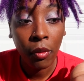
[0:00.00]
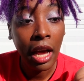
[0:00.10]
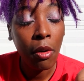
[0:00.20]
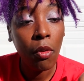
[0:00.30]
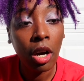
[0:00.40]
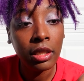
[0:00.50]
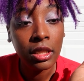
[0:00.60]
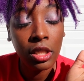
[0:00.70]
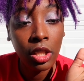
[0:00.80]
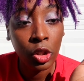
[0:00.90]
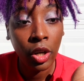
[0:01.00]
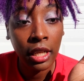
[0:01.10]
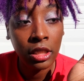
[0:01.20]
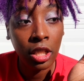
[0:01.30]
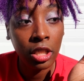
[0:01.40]
when I walked into the
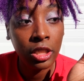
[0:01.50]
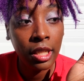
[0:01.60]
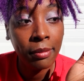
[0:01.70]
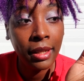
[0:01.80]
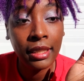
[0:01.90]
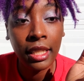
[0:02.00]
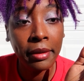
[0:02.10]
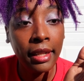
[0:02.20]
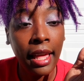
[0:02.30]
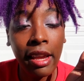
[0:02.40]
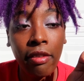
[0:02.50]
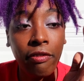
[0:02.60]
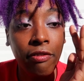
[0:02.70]
trash dealership, it took like